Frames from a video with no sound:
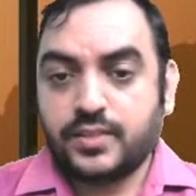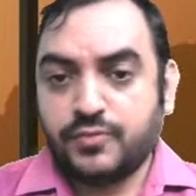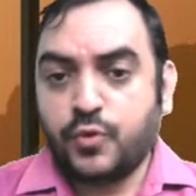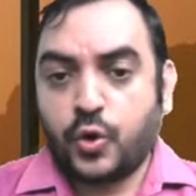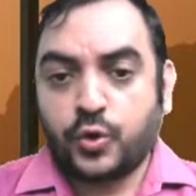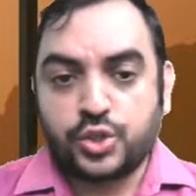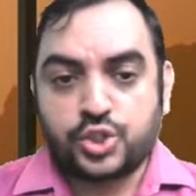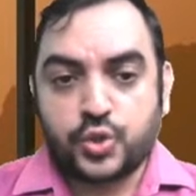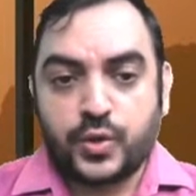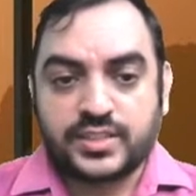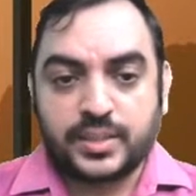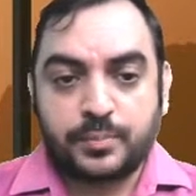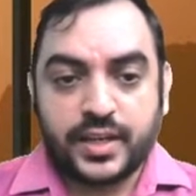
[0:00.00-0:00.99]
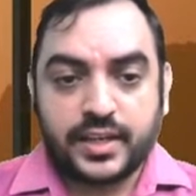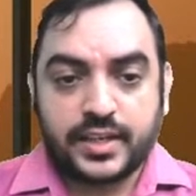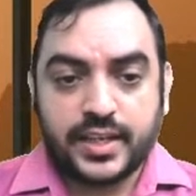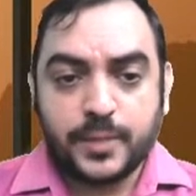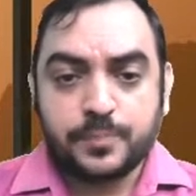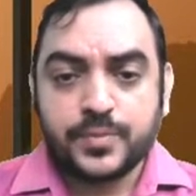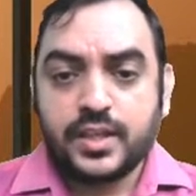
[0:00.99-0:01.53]
we want to show it
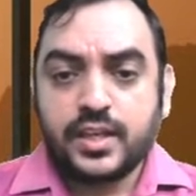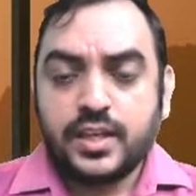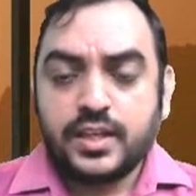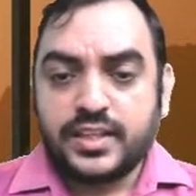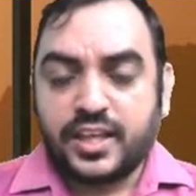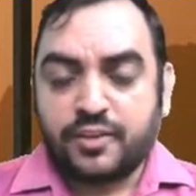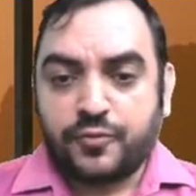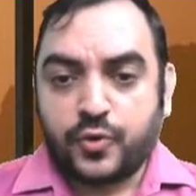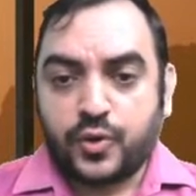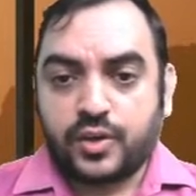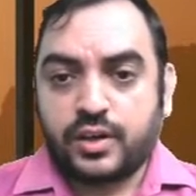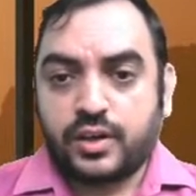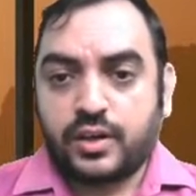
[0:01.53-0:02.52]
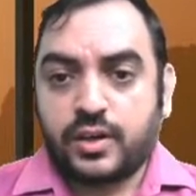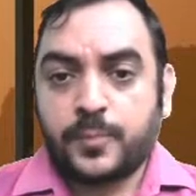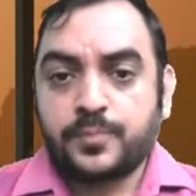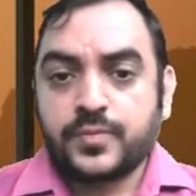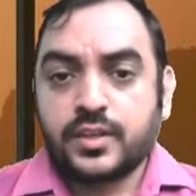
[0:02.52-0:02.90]
separately therefore uh,